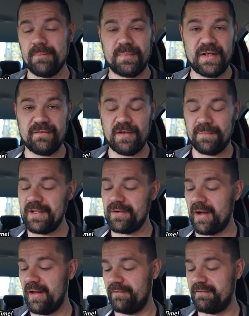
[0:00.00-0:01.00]

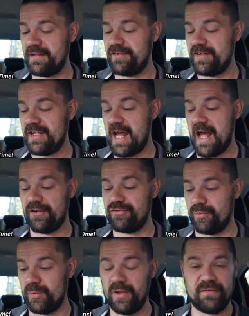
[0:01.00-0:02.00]
PvP relevancy,
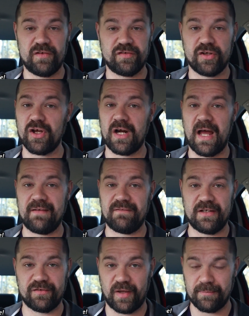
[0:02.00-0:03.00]
actual, if it's good
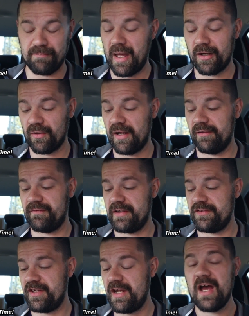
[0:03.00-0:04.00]
IVs, like meta
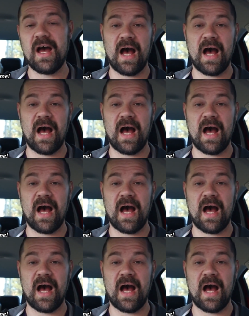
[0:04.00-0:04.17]
relevancy.